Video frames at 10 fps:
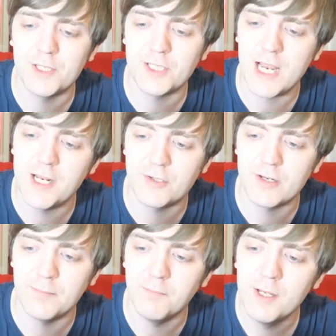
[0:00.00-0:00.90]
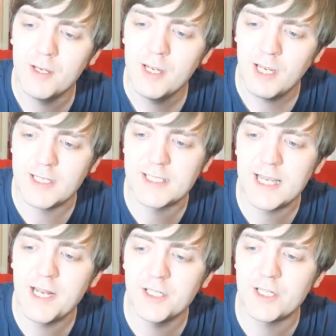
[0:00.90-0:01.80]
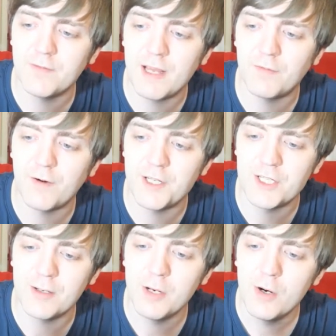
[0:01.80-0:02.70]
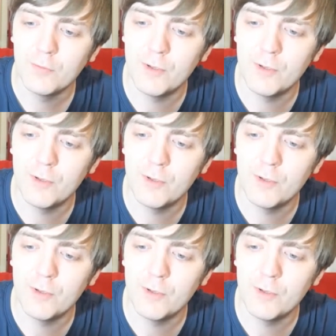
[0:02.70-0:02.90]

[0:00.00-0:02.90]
and a shared dream. It is the energy of that friendship,